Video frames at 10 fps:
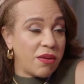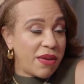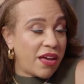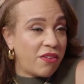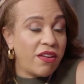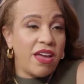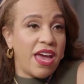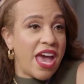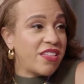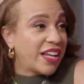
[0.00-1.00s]
come out
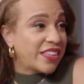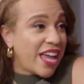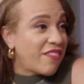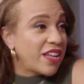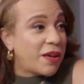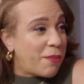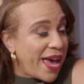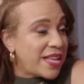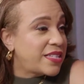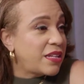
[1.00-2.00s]
and they're like, they have the
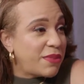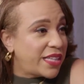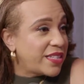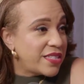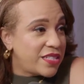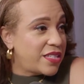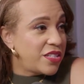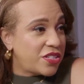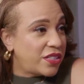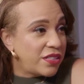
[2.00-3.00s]
capacity to make this
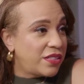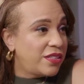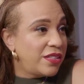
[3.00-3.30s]
decision.